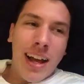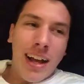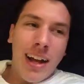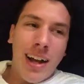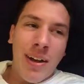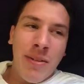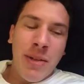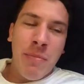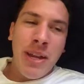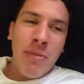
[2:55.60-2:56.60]

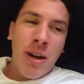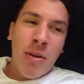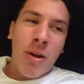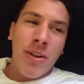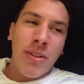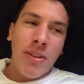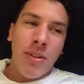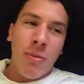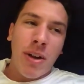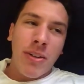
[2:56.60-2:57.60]
and meanwhile,
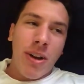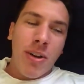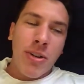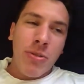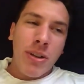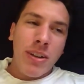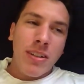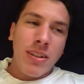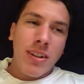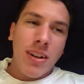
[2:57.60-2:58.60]
while they're arguing,
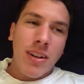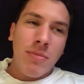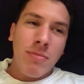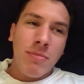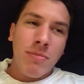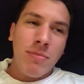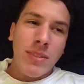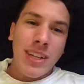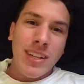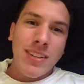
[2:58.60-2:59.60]

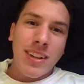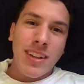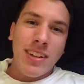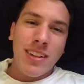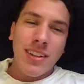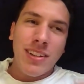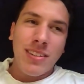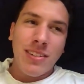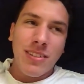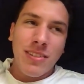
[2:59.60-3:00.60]
the kid's on
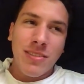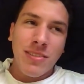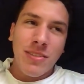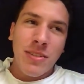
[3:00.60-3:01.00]
the